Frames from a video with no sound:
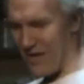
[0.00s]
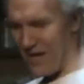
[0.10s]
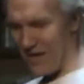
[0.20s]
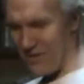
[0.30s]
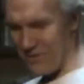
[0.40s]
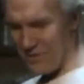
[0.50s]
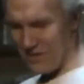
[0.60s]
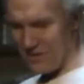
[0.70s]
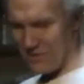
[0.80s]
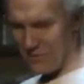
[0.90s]
I used
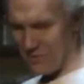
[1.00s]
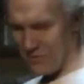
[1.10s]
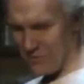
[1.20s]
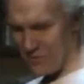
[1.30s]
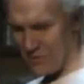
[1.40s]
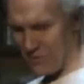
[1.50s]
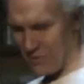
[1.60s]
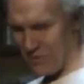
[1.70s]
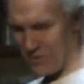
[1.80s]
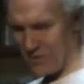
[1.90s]
these tools for so
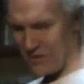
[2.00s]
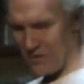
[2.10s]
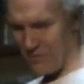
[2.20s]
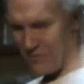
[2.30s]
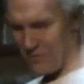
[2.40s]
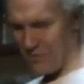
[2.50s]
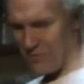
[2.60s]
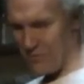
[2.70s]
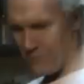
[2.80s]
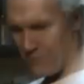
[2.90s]
long and never
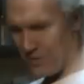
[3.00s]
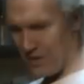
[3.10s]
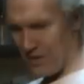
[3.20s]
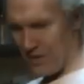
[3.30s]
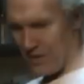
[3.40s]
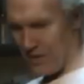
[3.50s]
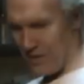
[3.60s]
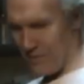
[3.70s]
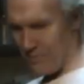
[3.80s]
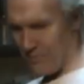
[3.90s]
knew
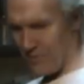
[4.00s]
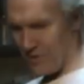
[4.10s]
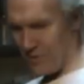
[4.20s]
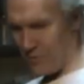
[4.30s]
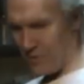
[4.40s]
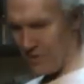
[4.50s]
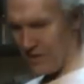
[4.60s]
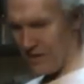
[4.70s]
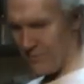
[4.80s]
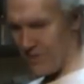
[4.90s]
till one
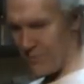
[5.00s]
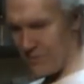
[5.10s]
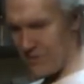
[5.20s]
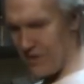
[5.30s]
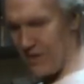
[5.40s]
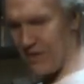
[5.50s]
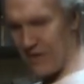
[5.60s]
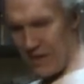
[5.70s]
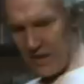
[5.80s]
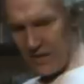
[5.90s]
day I made a mistake, and
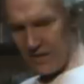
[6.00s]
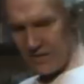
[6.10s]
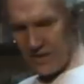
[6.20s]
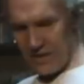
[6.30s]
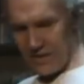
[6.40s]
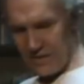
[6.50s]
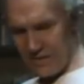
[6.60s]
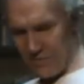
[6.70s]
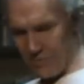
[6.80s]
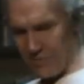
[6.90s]
these
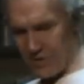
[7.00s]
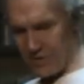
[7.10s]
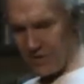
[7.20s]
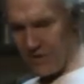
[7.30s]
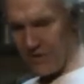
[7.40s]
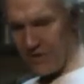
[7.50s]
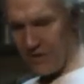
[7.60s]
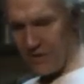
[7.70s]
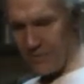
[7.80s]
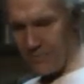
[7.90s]
come apart.
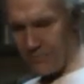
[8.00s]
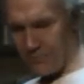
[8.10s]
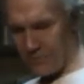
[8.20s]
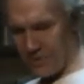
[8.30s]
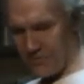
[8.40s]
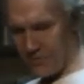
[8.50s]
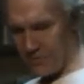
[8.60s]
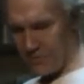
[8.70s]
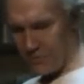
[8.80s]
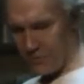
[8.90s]
Now, if
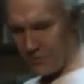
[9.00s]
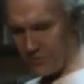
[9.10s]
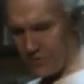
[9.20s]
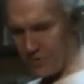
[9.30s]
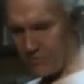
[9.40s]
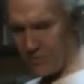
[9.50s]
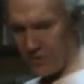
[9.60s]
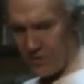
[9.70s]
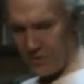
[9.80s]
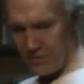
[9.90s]
you're real sharp,
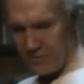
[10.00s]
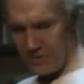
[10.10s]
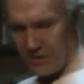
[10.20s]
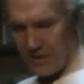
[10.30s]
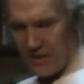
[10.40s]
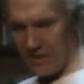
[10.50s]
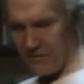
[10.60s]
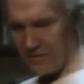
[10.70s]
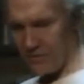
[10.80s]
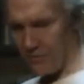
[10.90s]
you'll see I've
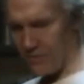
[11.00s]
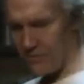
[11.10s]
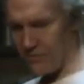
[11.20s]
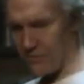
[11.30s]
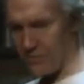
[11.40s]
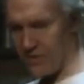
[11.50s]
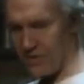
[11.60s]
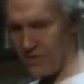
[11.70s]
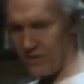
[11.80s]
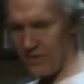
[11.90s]
got the one for
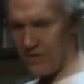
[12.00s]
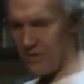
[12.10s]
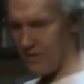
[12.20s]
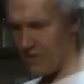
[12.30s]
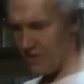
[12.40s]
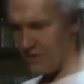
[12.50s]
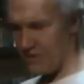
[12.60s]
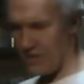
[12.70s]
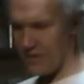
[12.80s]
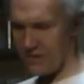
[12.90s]
my
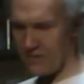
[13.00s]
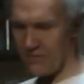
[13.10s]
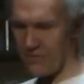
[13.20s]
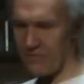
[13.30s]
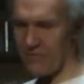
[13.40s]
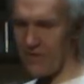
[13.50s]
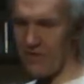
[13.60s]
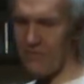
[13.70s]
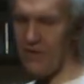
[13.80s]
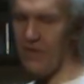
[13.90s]
TS75